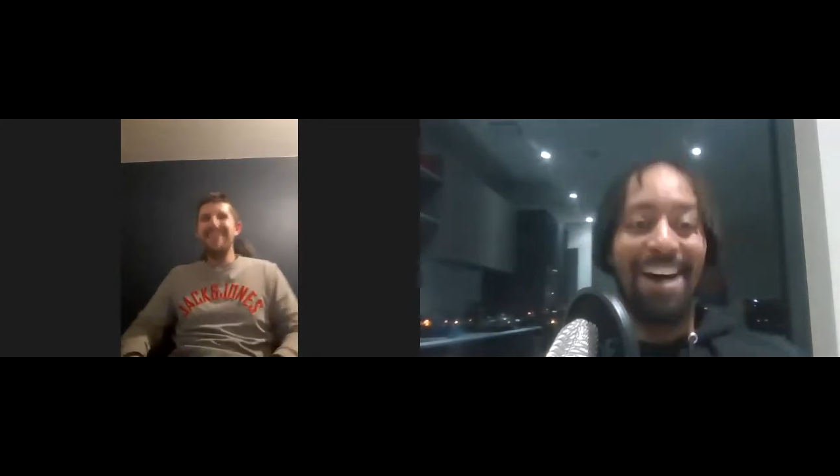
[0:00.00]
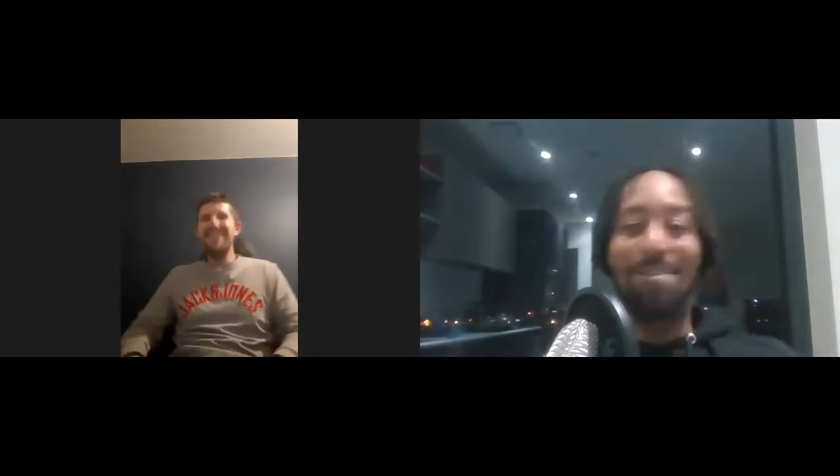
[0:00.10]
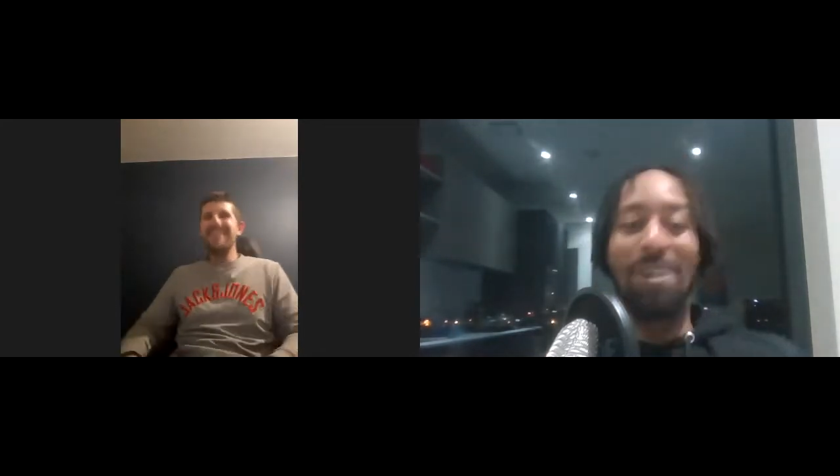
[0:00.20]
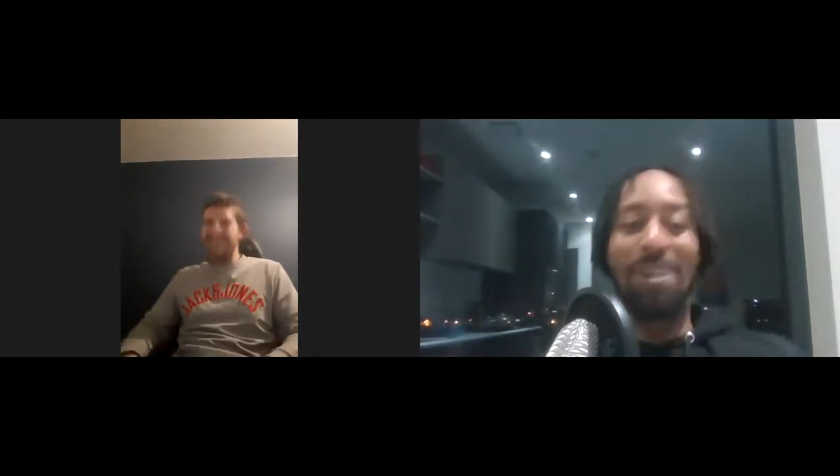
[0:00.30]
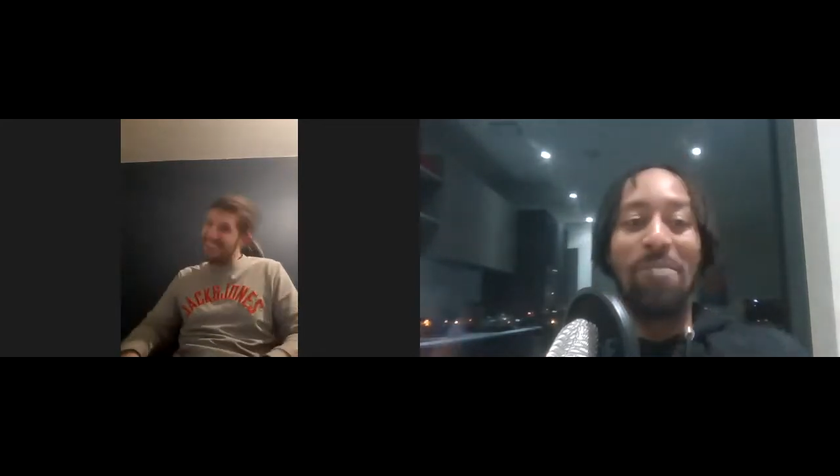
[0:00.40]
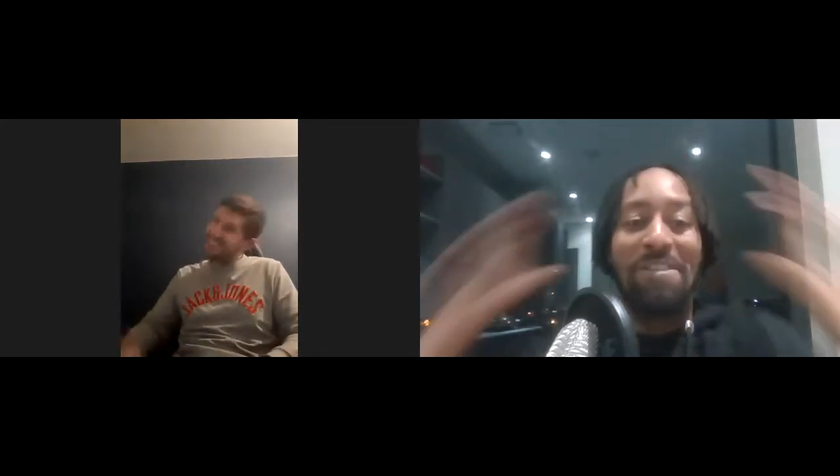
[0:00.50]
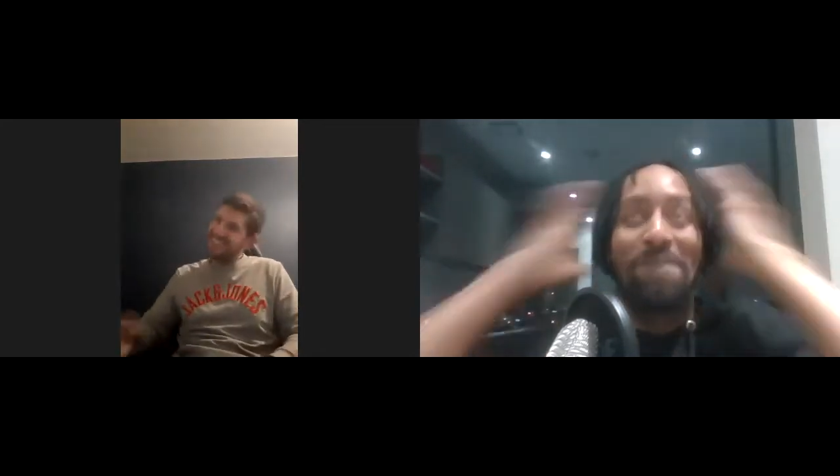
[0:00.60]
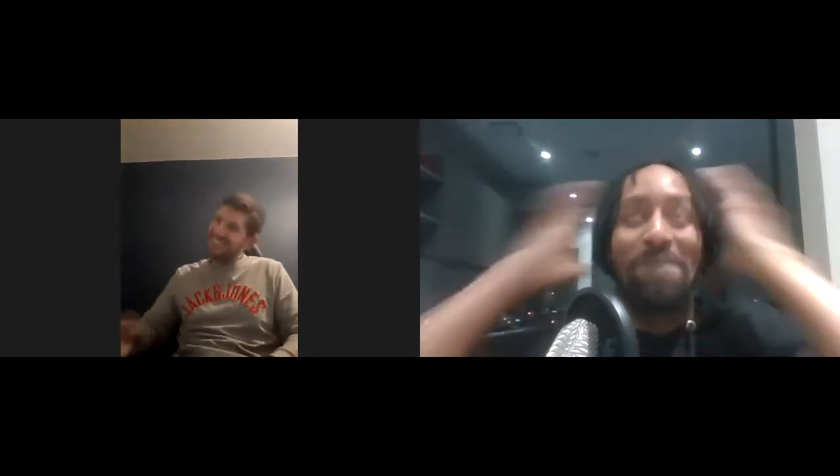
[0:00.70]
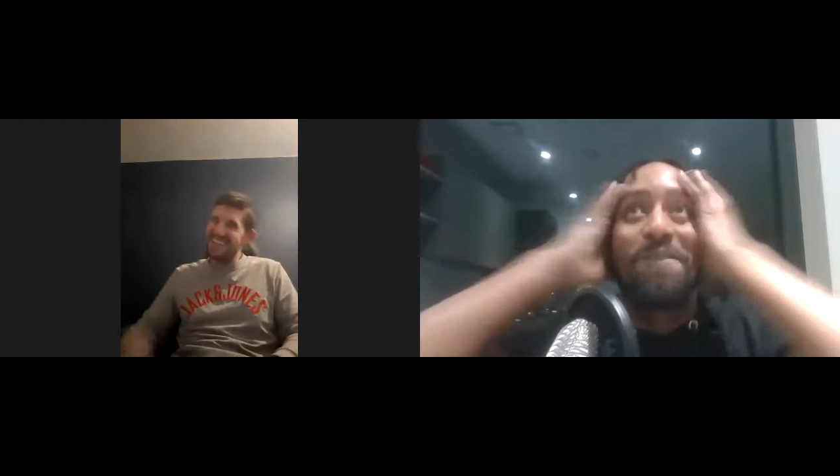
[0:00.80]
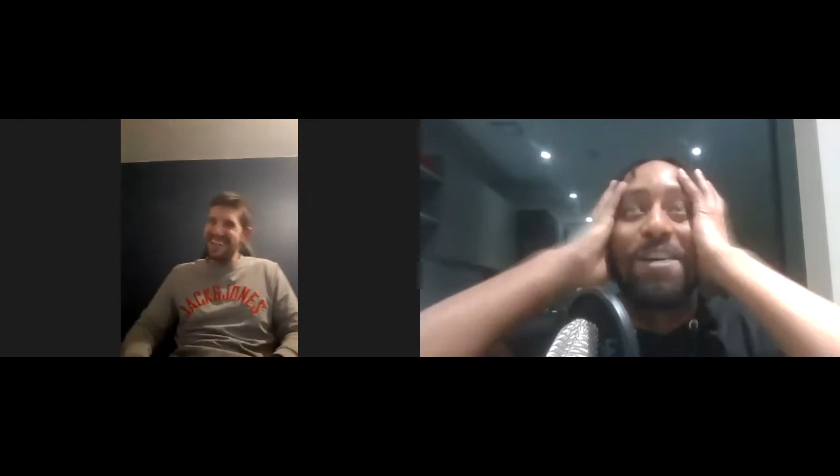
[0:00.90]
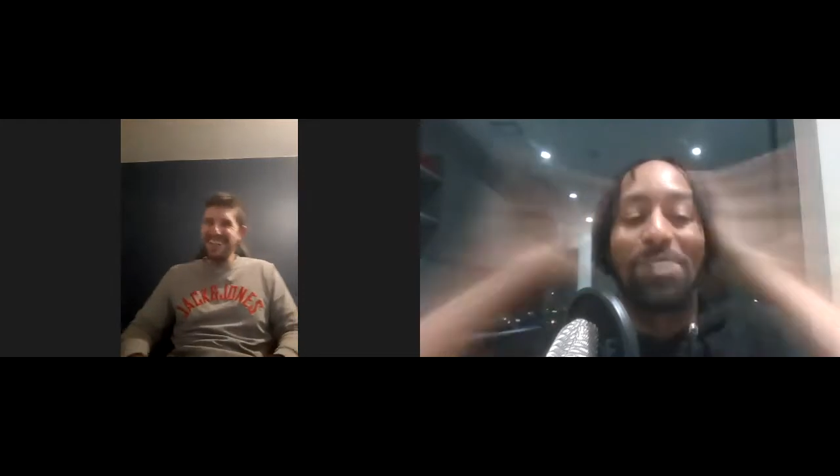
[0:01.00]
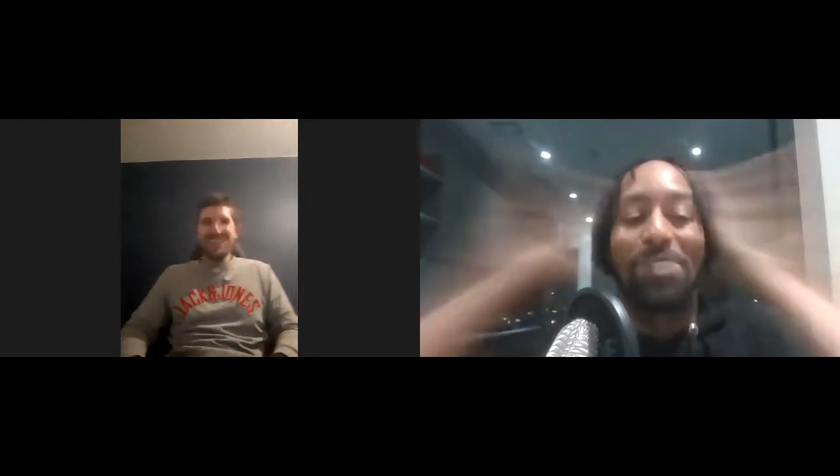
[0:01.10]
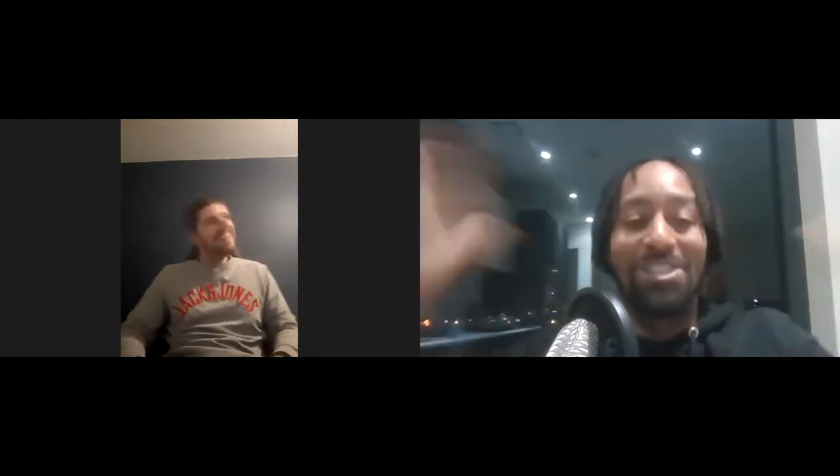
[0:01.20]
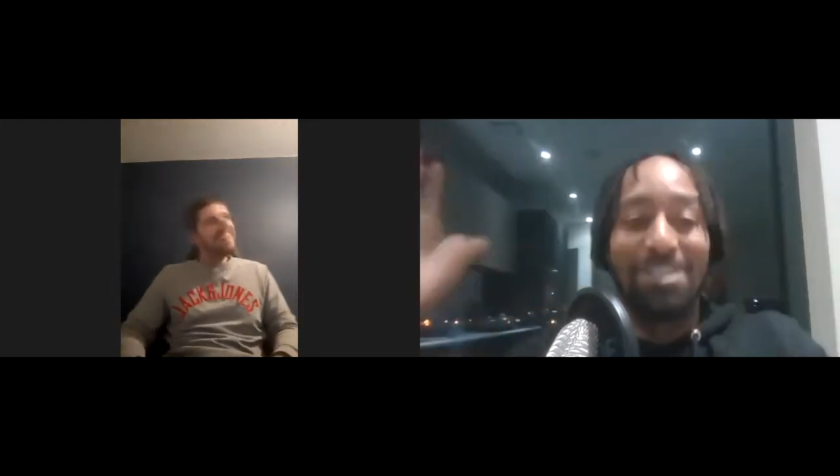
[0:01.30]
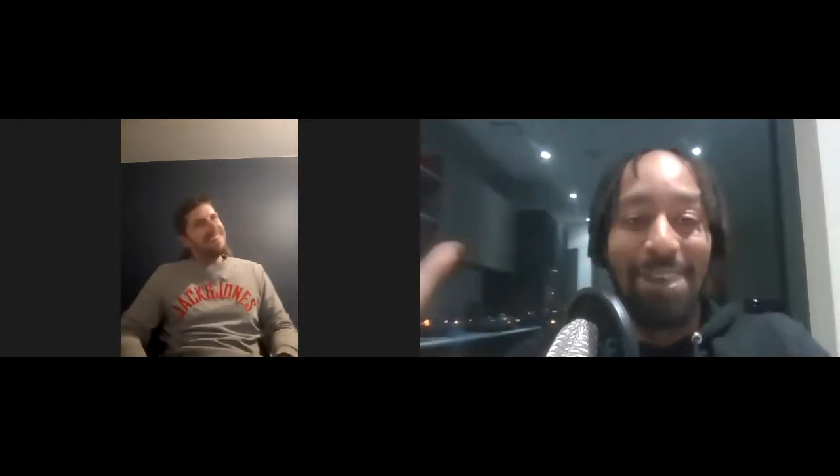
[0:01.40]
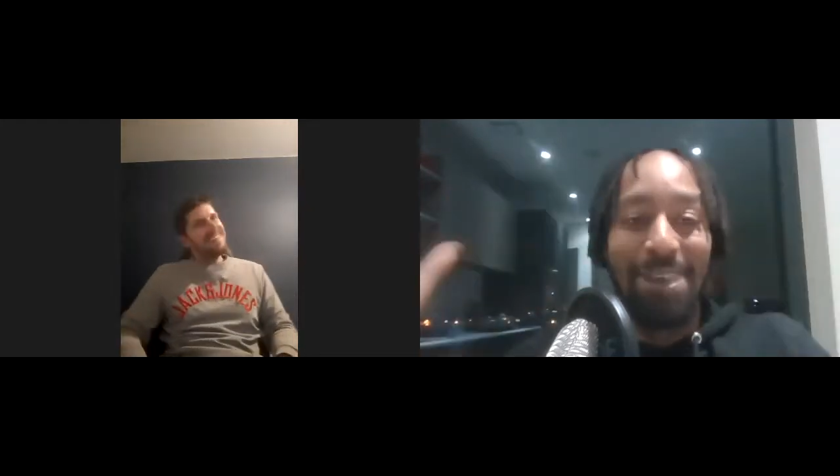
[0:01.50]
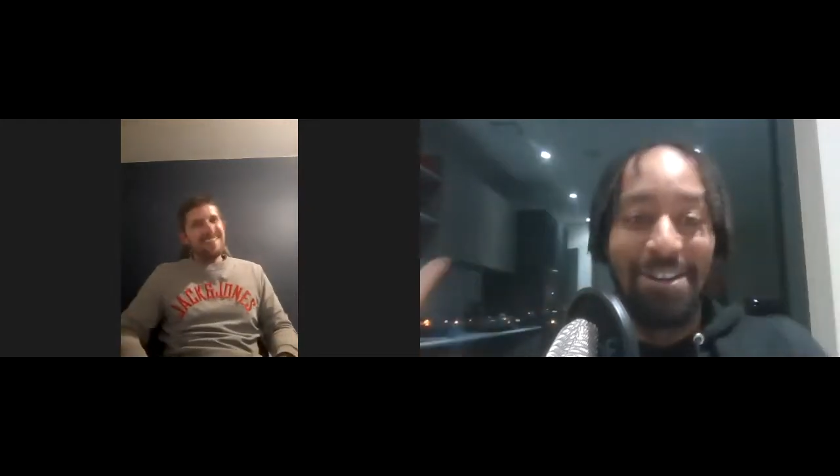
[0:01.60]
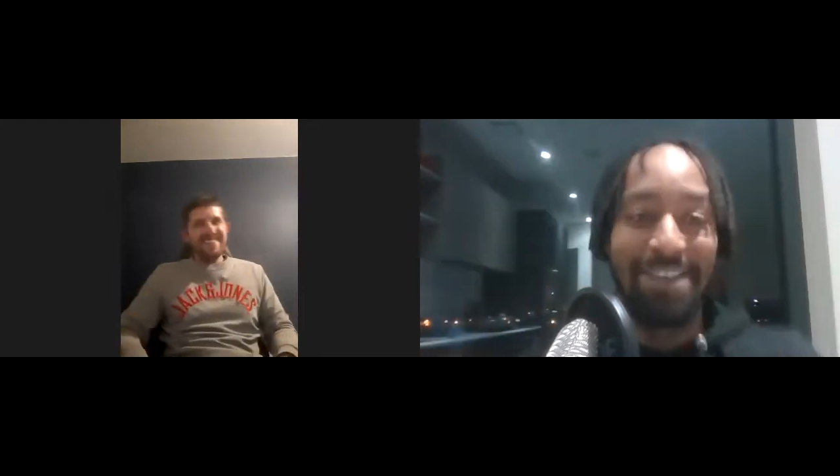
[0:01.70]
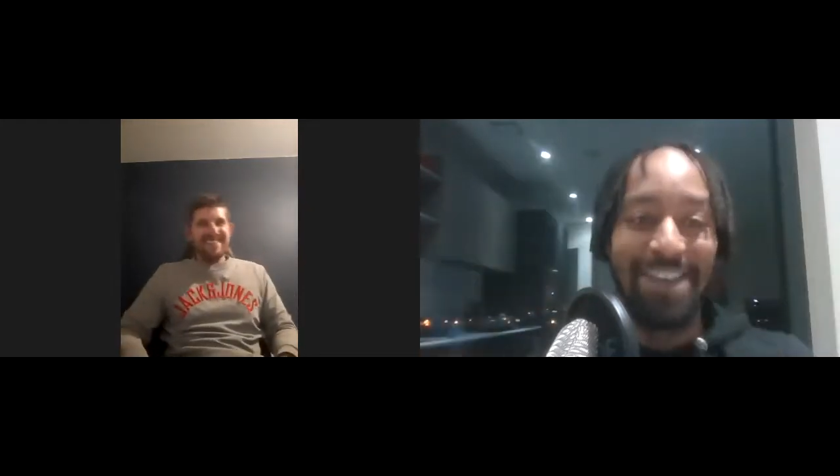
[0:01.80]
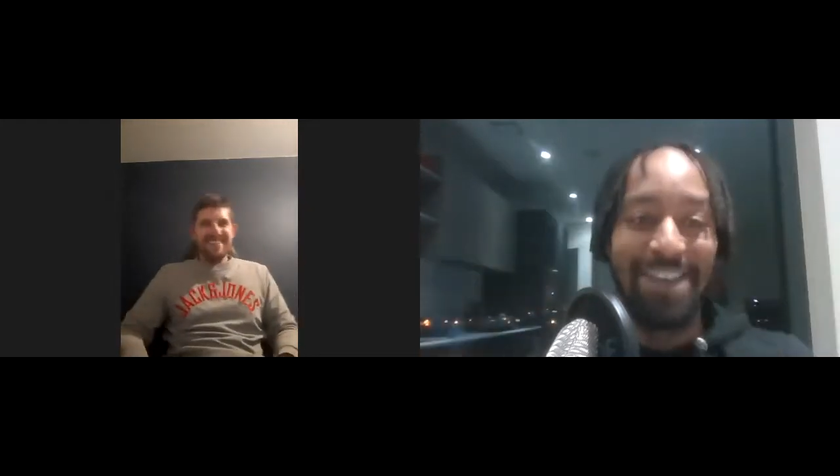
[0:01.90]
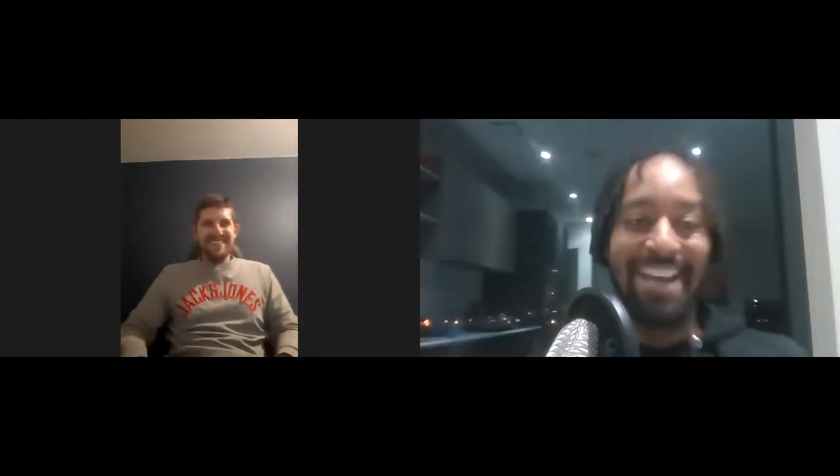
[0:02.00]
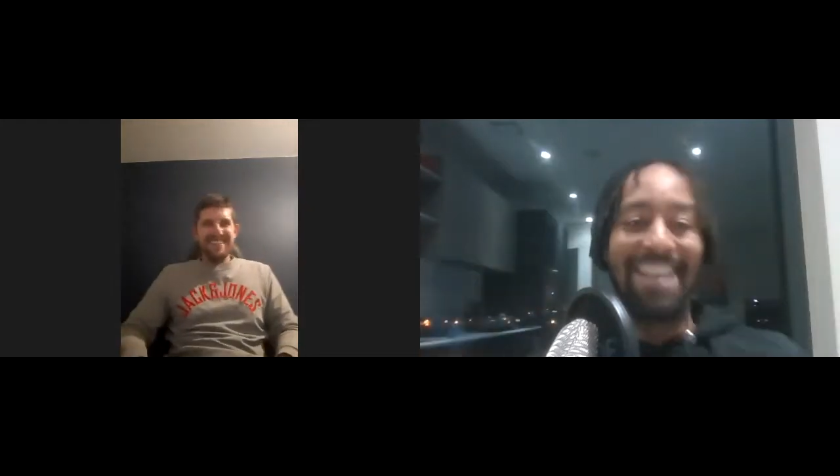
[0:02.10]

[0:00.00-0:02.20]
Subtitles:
I mean, what the fuck was you smoking, mate?